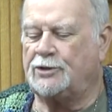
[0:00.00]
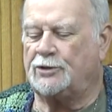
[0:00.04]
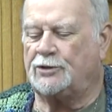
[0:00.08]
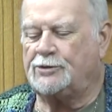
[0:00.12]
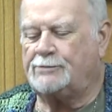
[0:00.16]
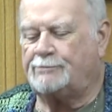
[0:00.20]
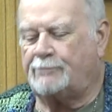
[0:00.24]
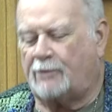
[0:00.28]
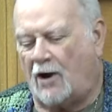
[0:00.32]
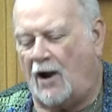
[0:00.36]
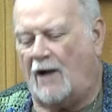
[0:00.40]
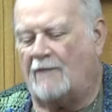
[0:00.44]

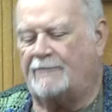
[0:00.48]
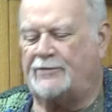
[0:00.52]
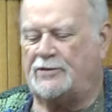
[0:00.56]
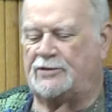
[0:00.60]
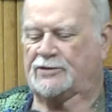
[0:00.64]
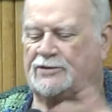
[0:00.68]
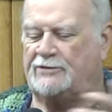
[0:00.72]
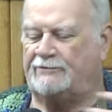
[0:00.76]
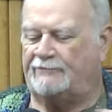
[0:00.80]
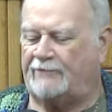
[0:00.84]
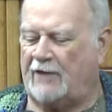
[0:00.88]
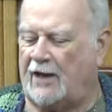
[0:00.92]
through the
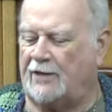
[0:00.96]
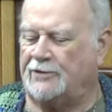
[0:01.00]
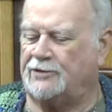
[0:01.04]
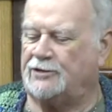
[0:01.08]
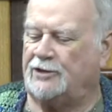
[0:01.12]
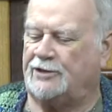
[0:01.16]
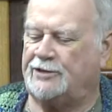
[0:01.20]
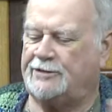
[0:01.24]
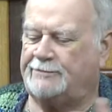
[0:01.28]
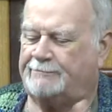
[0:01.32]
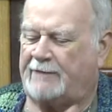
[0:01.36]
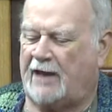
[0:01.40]
body of
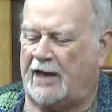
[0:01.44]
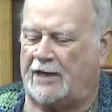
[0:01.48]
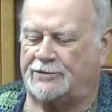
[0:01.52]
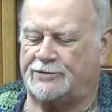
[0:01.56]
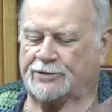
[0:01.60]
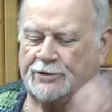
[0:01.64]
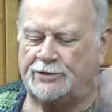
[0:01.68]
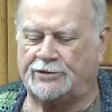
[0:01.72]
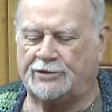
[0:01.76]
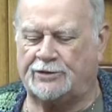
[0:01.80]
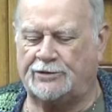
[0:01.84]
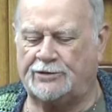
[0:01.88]
Christ,
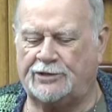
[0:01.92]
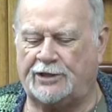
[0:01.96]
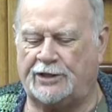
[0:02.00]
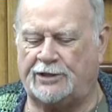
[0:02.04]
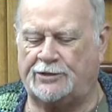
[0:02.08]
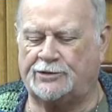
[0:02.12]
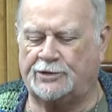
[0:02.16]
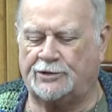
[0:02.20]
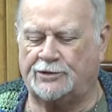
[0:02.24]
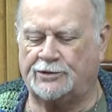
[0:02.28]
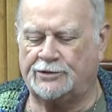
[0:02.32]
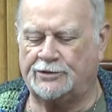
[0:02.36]
through
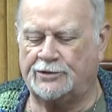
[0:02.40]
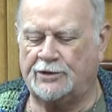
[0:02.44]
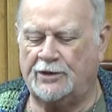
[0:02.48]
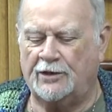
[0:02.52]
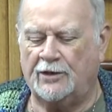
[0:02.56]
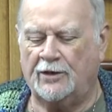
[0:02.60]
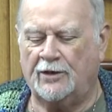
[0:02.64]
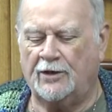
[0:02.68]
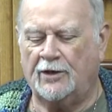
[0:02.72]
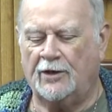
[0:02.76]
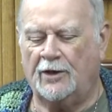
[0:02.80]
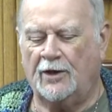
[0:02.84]
apostles,
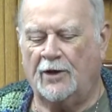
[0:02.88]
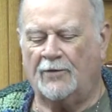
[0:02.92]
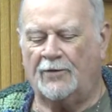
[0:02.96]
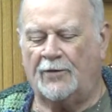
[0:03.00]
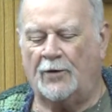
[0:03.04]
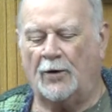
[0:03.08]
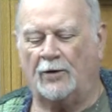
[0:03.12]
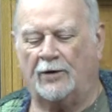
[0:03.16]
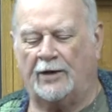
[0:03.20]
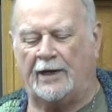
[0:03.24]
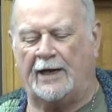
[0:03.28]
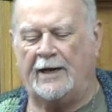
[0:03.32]

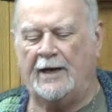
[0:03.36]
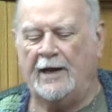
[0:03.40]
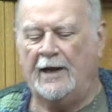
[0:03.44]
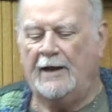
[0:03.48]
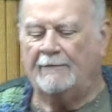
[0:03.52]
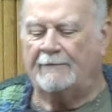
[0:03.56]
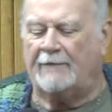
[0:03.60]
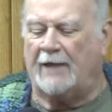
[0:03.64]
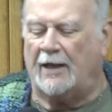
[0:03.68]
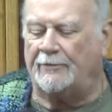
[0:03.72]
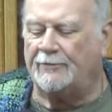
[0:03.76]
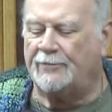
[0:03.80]
prophets,
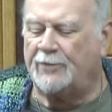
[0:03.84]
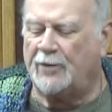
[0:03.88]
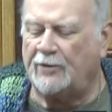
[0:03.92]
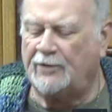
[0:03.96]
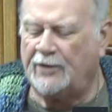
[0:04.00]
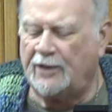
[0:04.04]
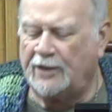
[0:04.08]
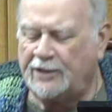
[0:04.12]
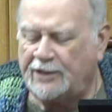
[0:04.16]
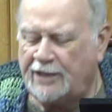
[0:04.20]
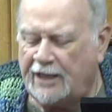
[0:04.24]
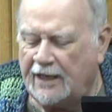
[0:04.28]
evangelists,
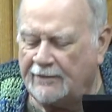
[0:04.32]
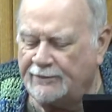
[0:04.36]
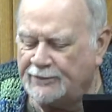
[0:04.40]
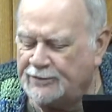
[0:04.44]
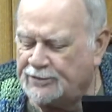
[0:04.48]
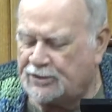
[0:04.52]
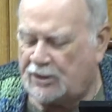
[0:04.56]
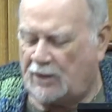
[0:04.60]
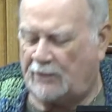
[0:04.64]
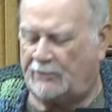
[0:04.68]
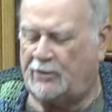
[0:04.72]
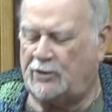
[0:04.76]
pastors, and
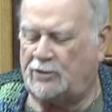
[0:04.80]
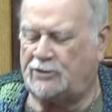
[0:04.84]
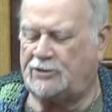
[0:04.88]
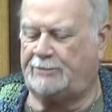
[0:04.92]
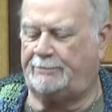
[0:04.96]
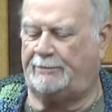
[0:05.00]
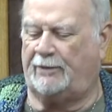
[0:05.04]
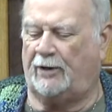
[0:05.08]
teachers.